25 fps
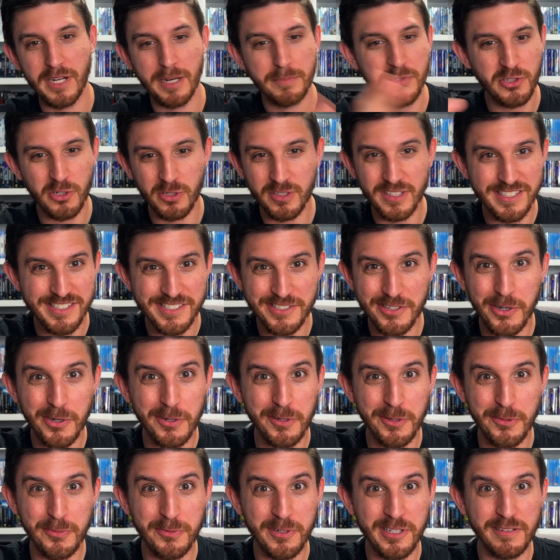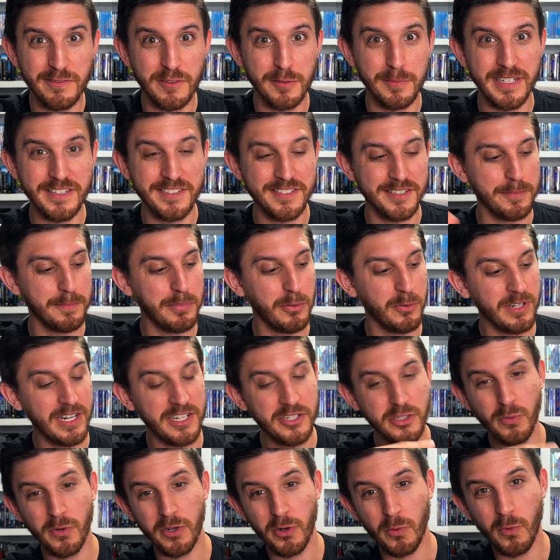I'm sure I'll listen to all 3 of them at some point. I
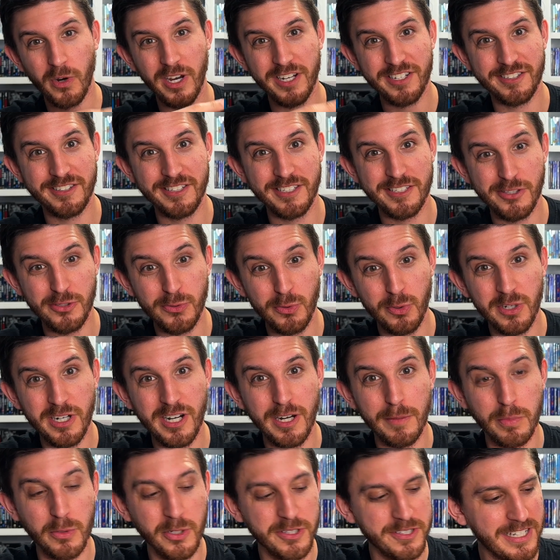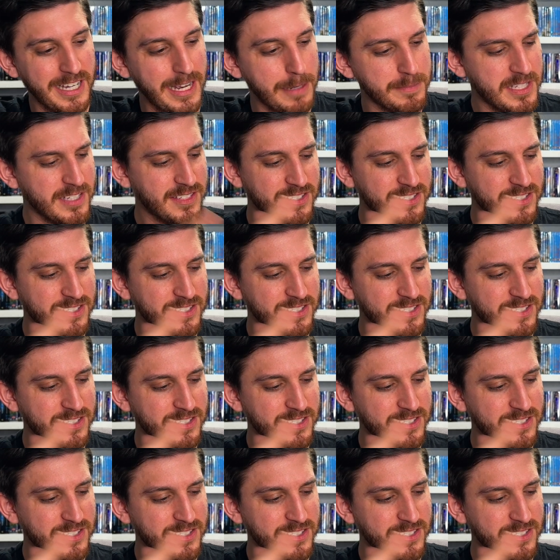do want to watch this through a couple of times.